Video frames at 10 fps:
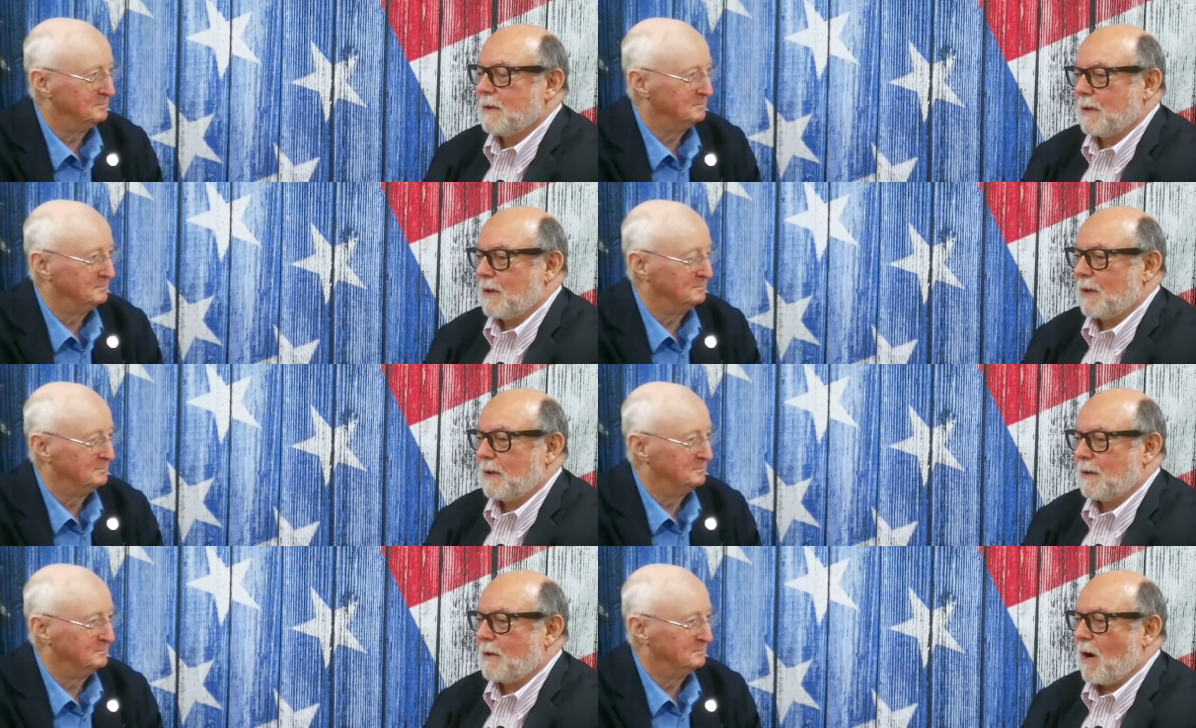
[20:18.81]

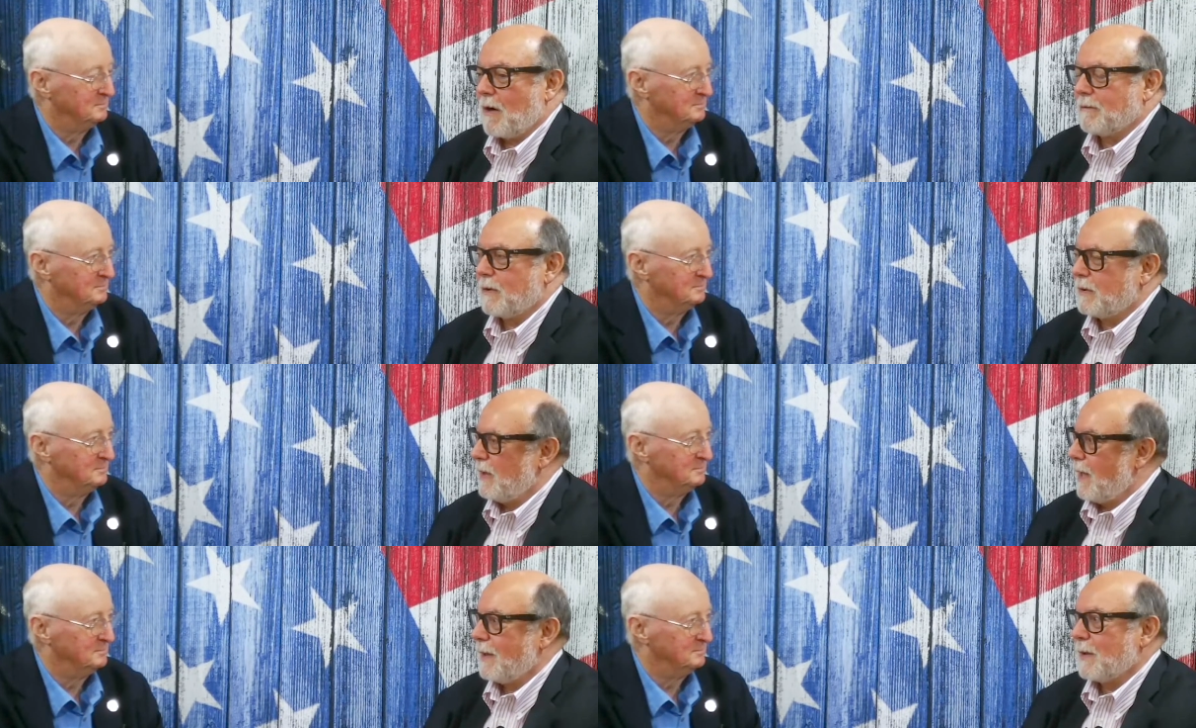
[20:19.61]
Speaker 1: uh, Harvard,
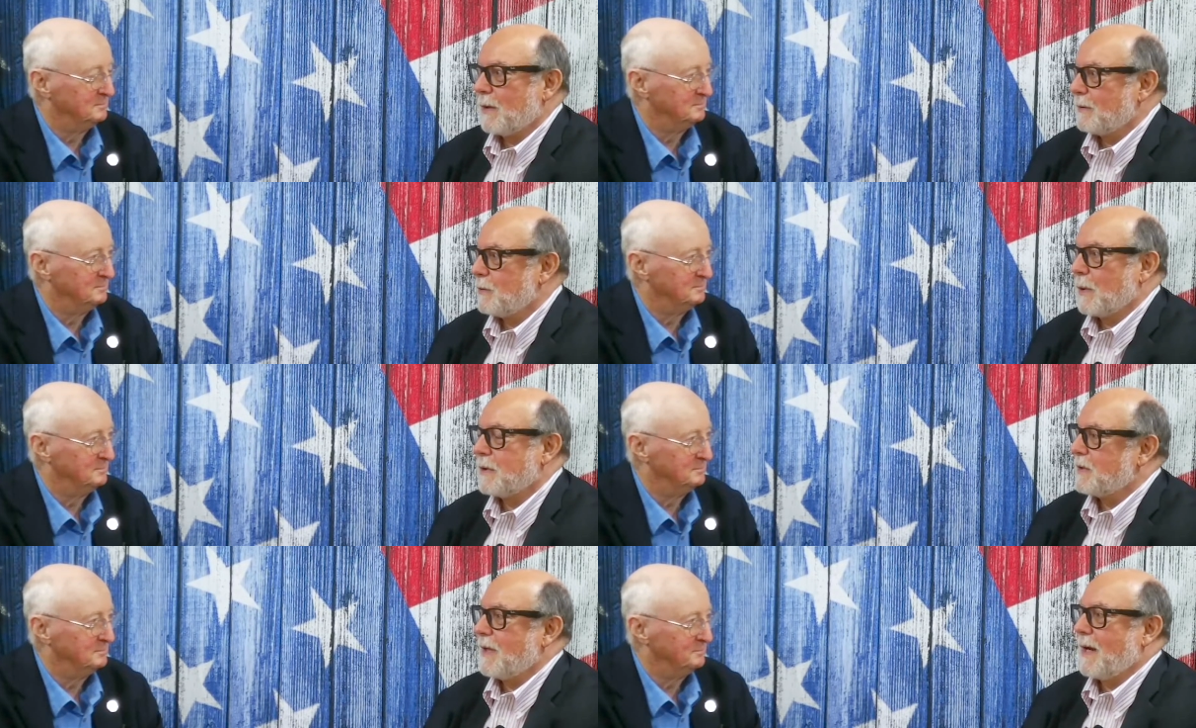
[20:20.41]
Yale,
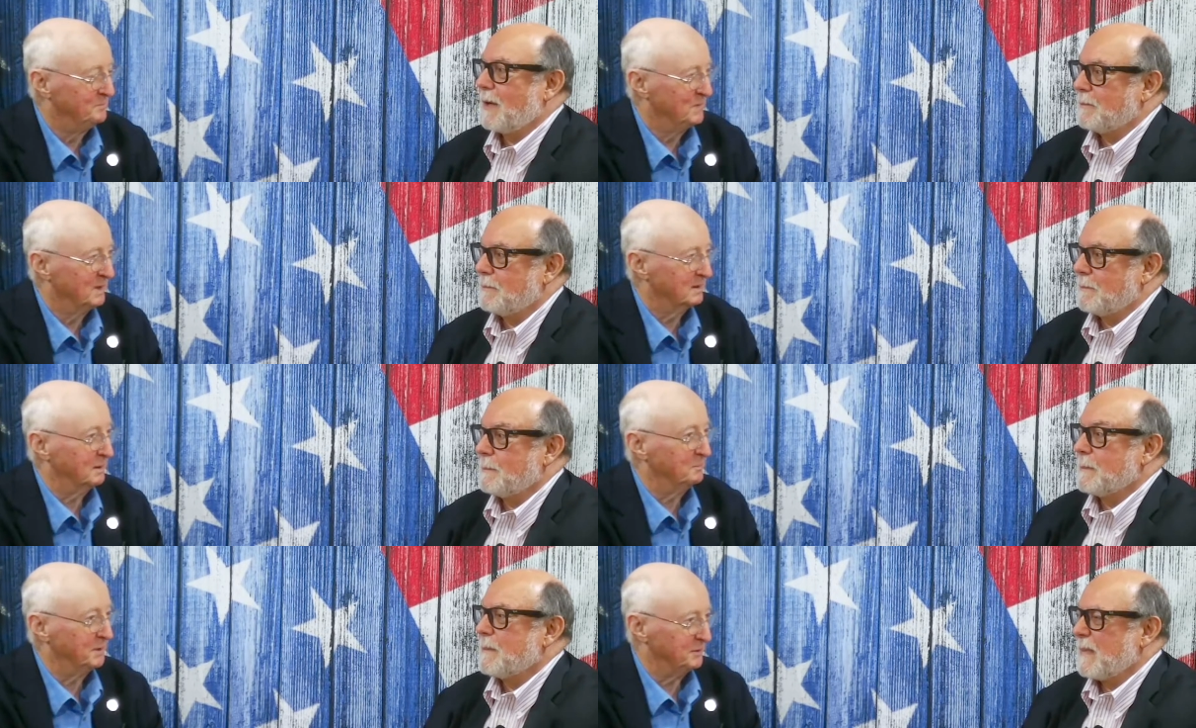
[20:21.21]
Georgetown,
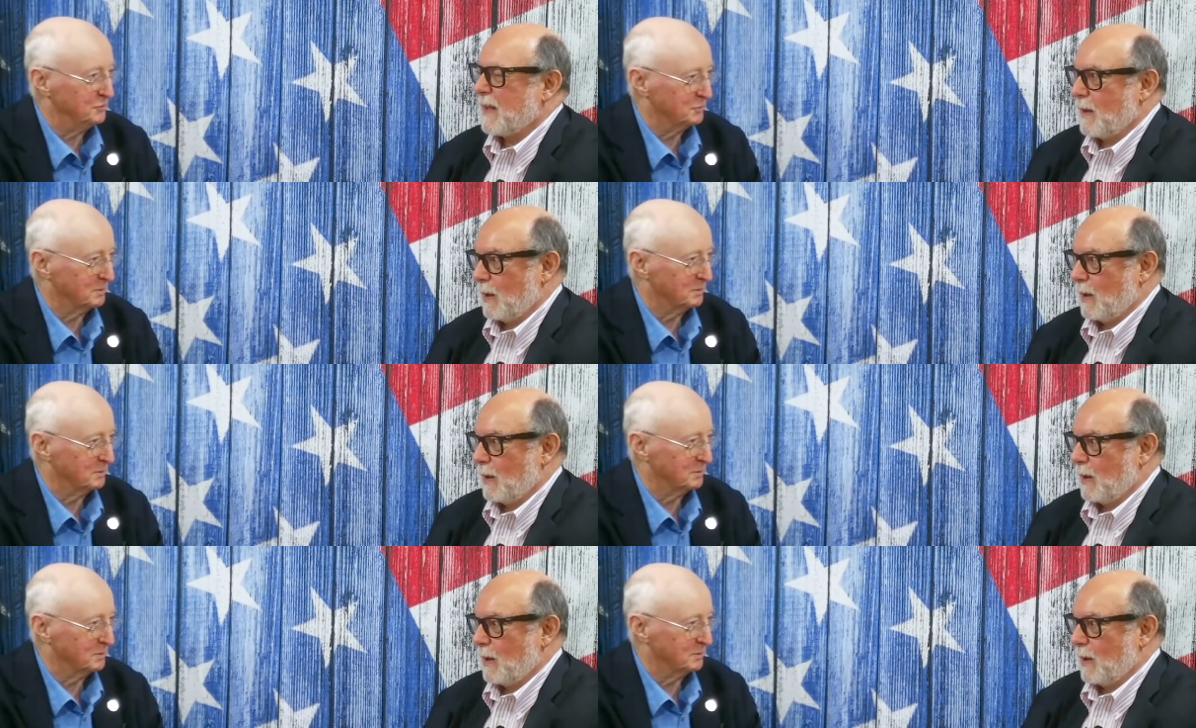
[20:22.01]
Columbia, Journal.